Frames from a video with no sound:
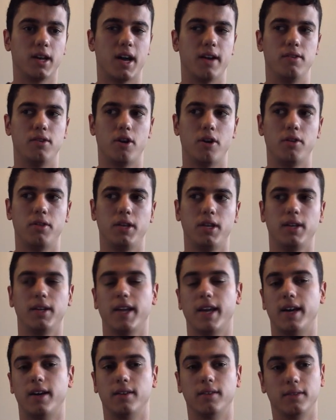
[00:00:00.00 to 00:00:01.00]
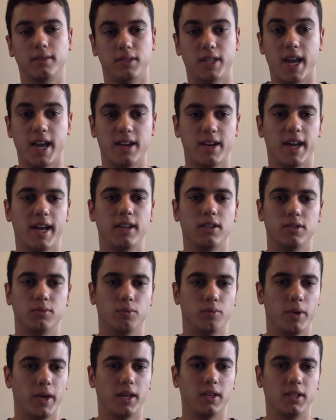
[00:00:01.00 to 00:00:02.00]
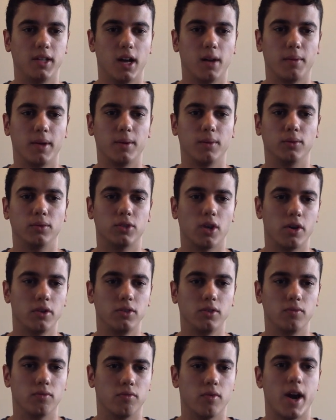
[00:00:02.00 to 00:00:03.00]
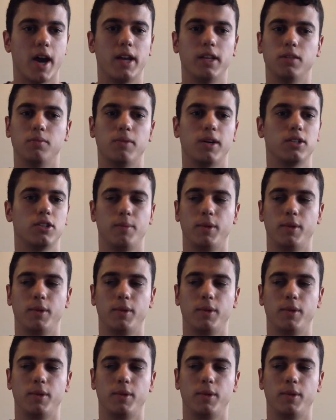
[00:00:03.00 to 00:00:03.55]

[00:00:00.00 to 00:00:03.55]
I know that in our day and age, we as young people don't write as much.